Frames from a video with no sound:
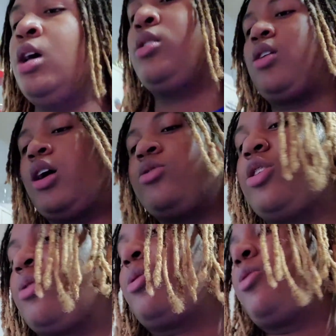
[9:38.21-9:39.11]
talk to
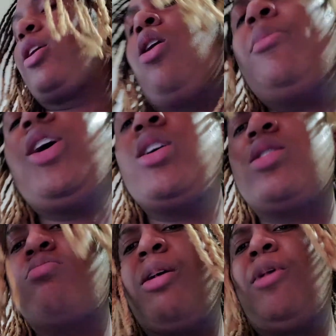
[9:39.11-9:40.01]
each other real quick. Oh my god,
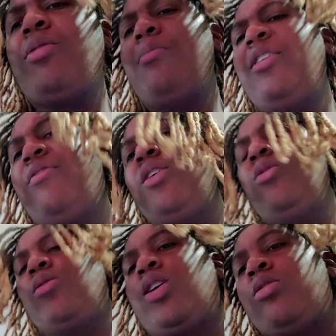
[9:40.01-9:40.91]
my mom got me
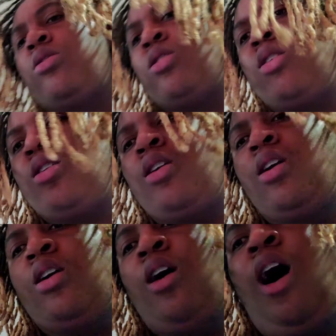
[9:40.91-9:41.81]
food.
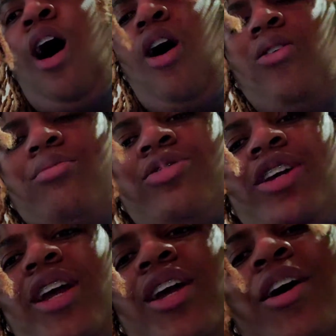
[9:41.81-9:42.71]

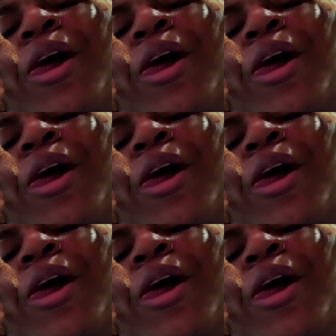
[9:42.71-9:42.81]
OMG.